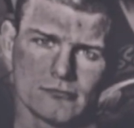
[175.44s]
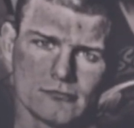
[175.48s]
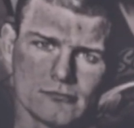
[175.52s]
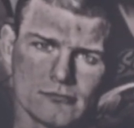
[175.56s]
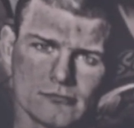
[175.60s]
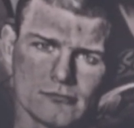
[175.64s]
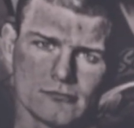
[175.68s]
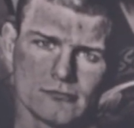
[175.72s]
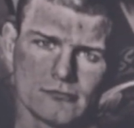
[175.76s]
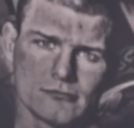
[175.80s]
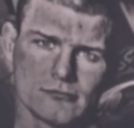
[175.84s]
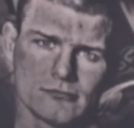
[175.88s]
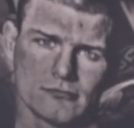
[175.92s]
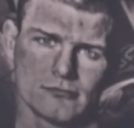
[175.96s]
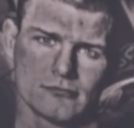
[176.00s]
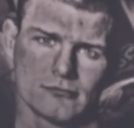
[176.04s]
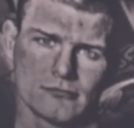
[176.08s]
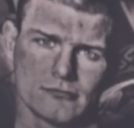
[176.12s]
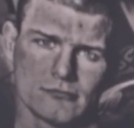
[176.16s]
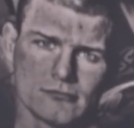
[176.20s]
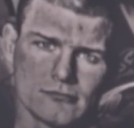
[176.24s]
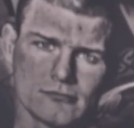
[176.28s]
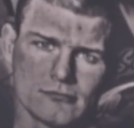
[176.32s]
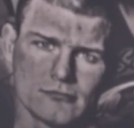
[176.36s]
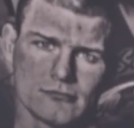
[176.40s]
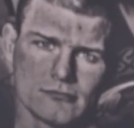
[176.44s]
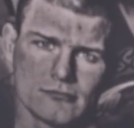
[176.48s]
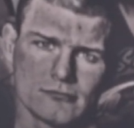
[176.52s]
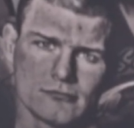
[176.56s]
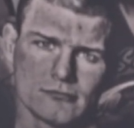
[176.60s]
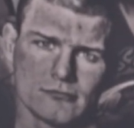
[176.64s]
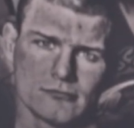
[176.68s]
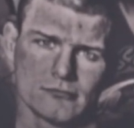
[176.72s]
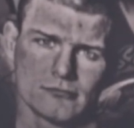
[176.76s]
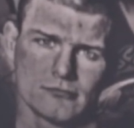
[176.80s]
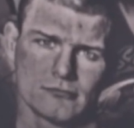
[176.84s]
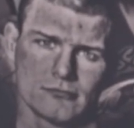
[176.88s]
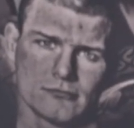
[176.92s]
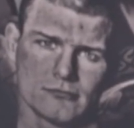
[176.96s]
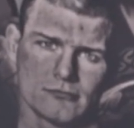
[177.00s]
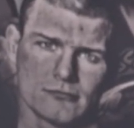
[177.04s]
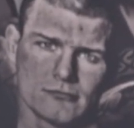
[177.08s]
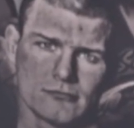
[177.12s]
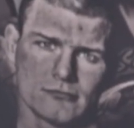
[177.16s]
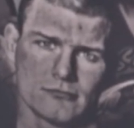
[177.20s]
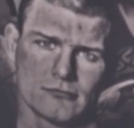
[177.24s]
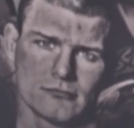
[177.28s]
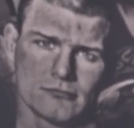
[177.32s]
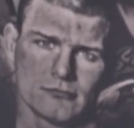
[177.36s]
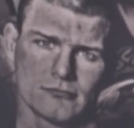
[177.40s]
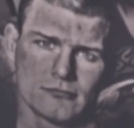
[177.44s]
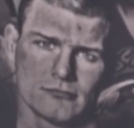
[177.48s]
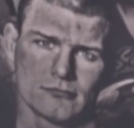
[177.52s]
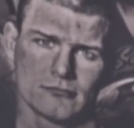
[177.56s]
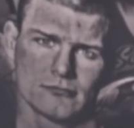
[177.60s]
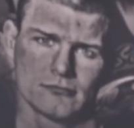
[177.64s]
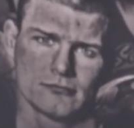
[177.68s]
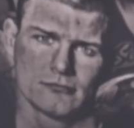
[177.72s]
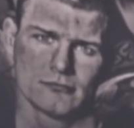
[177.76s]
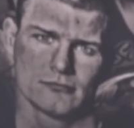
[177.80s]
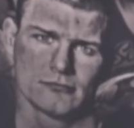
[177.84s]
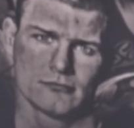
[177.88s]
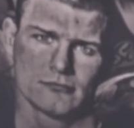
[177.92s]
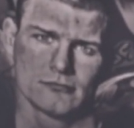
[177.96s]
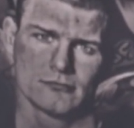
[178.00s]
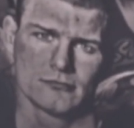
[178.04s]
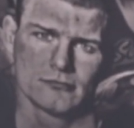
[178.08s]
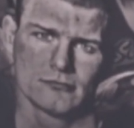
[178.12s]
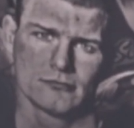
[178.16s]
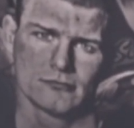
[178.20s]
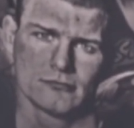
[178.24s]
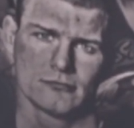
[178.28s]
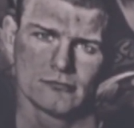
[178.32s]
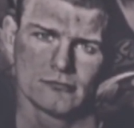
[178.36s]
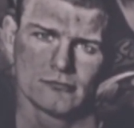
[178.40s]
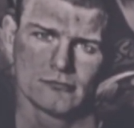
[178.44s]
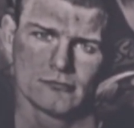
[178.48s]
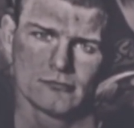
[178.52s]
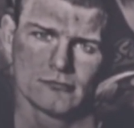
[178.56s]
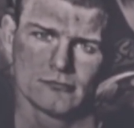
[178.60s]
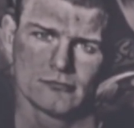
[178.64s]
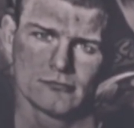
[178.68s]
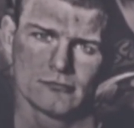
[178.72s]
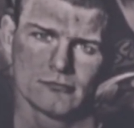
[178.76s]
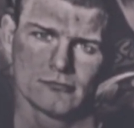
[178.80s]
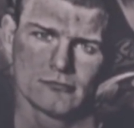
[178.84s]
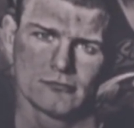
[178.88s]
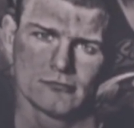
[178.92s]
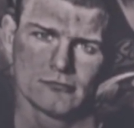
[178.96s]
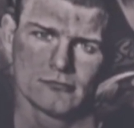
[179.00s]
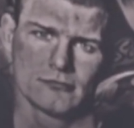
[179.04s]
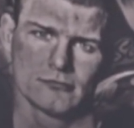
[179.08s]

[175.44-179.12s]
(not speaking)